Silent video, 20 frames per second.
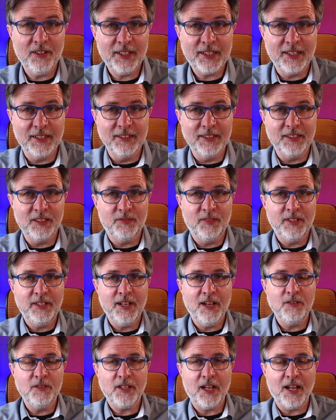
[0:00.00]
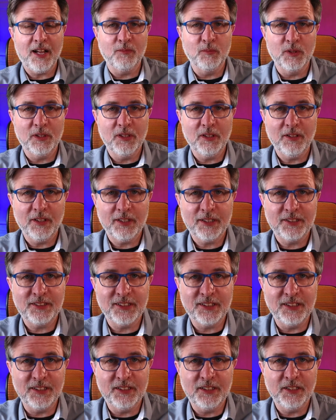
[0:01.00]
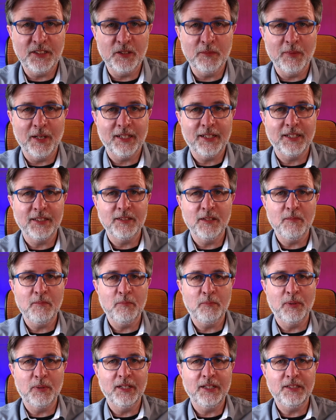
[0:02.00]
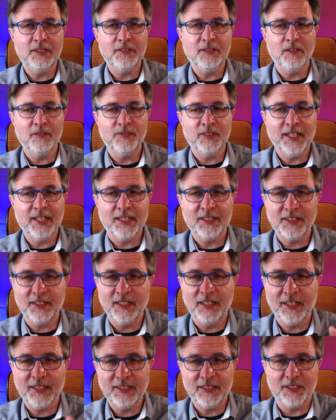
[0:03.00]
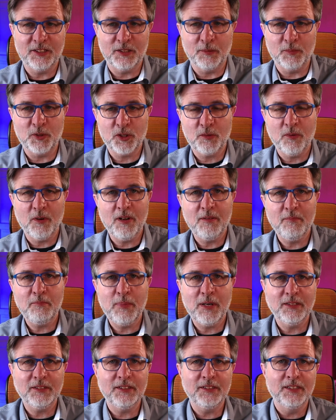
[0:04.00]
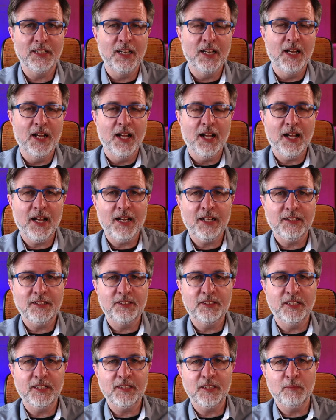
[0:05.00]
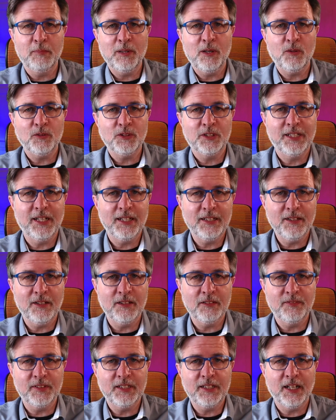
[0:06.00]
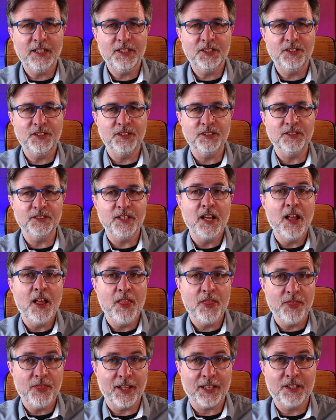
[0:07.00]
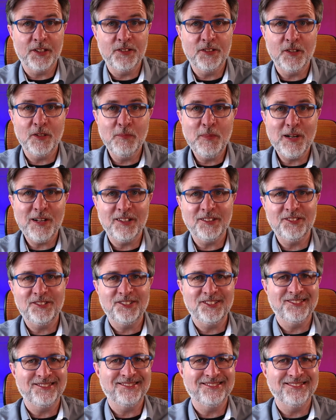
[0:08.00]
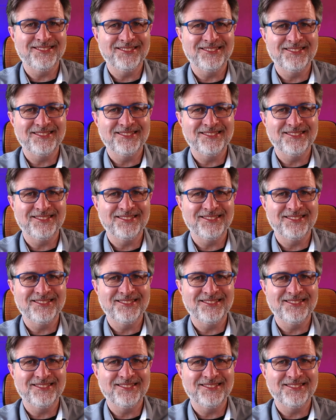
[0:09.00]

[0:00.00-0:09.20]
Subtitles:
you're liking these videos and would like us to continue making them, please don't forget to click the subscribe button and tick the bell to get notifications. Thank you so much.